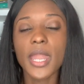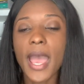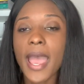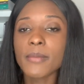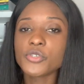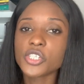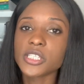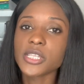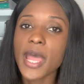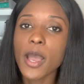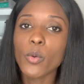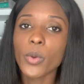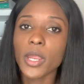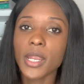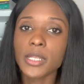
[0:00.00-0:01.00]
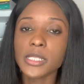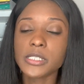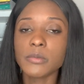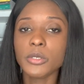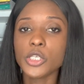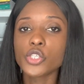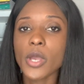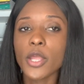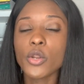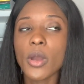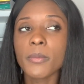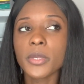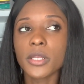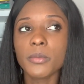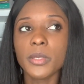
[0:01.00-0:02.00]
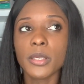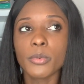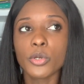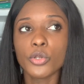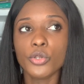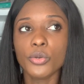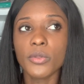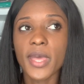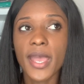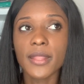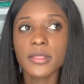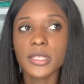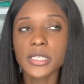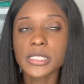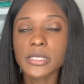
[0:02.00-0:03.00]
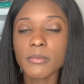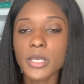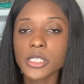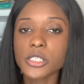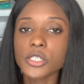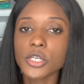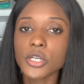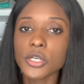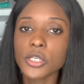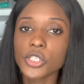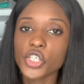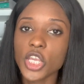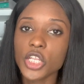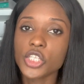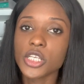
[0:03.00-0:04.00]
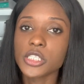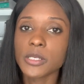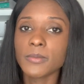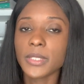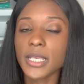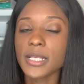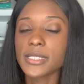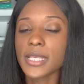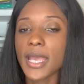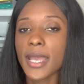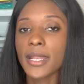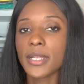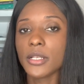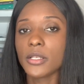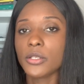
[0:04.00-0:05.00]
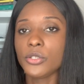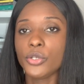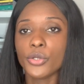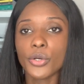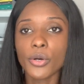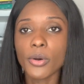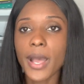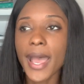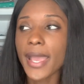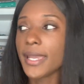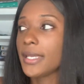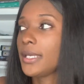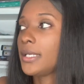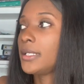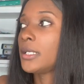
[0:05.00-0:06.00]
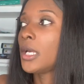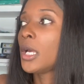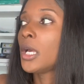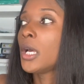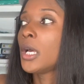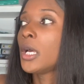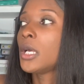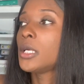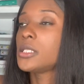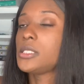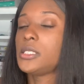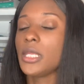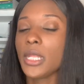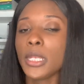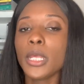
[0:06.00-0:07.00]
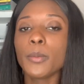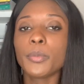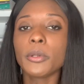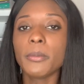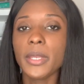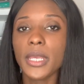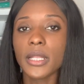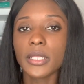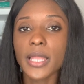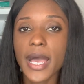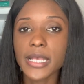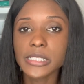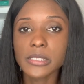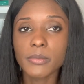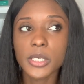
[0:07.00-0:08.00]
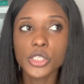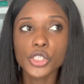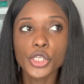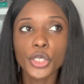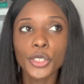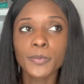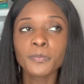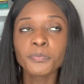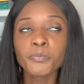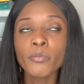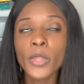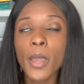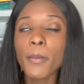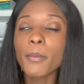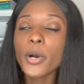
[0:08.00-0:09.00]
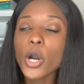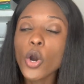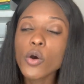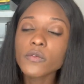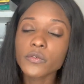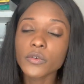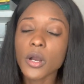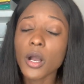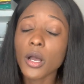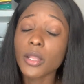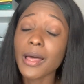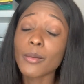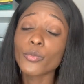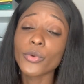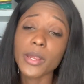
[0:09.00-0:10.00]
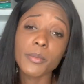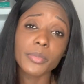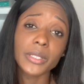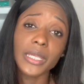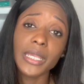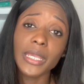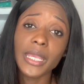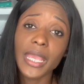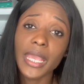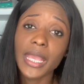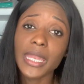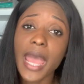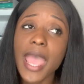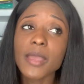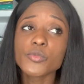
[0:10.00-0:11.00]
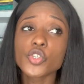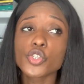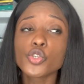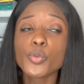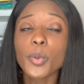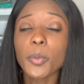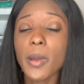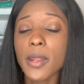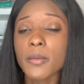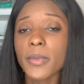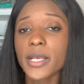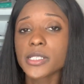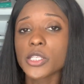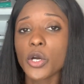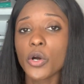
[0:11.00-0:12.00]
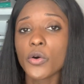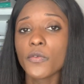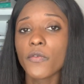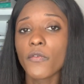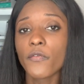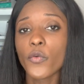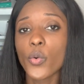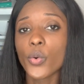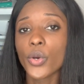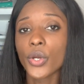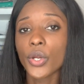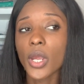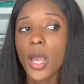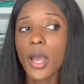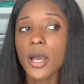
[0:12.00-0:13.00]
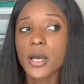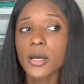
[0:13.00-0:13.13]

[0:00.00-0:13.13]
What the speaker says: I'm just not where I need to be. So I know I'm going to be able to do that this semester, changing some things that, you know, I didn't implement last semester. But overall, I'm rambling, and I am just super proud of myself for